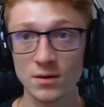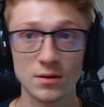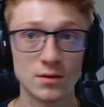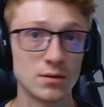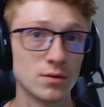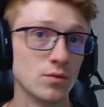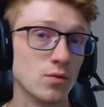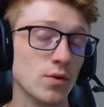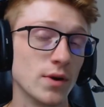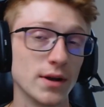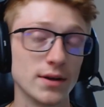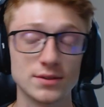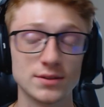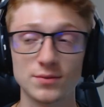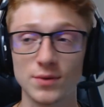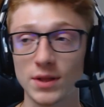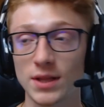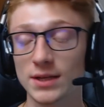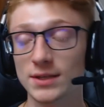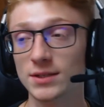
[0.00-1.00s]
What else do I
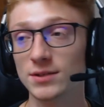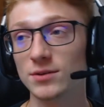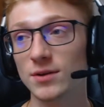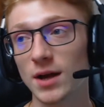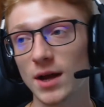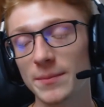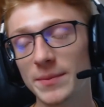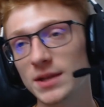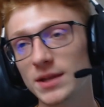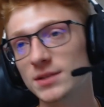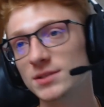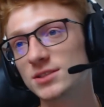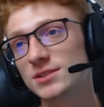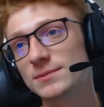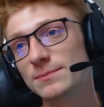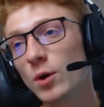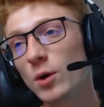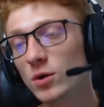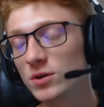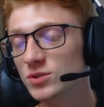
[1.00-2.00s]
like to do? I mean,
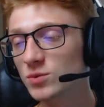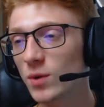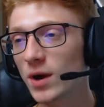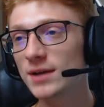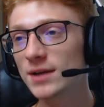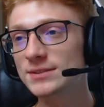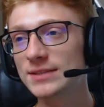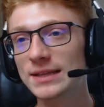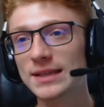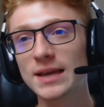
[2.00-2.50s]
sports-wise, I like